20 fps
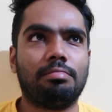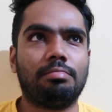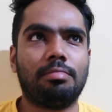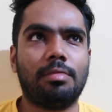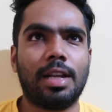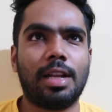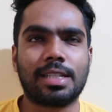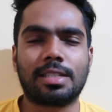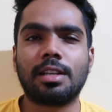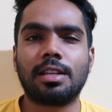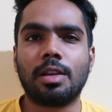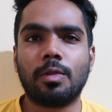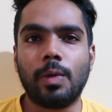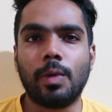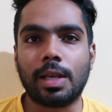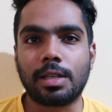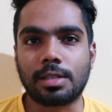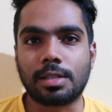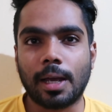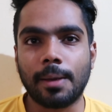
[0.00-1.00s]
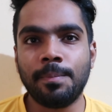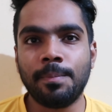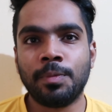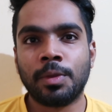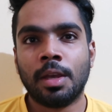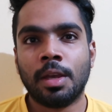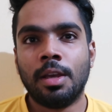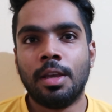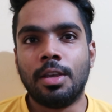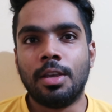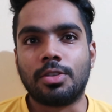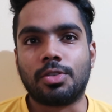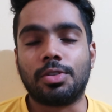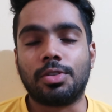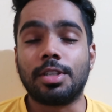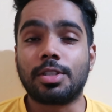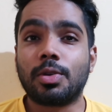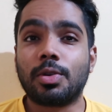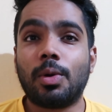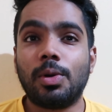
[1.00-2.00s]
less than a week's time. So
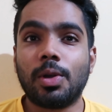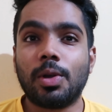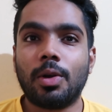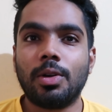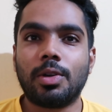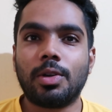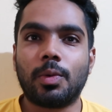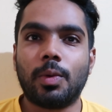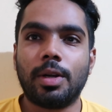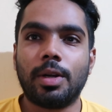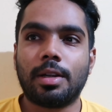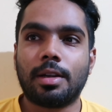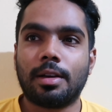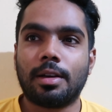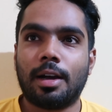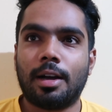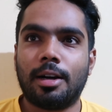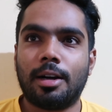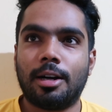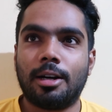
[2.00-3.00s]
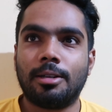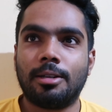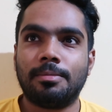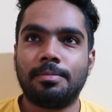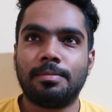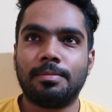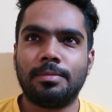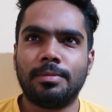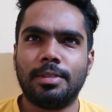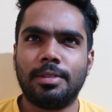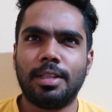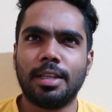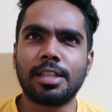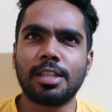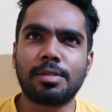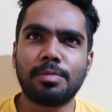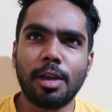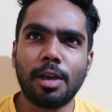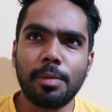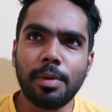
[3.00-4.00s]
just hold on to it.
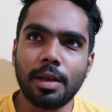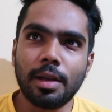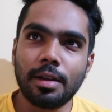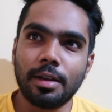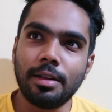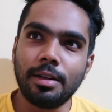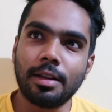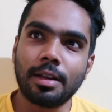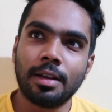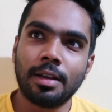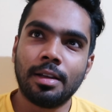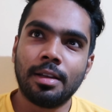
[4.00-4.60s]
Just maybe a hint.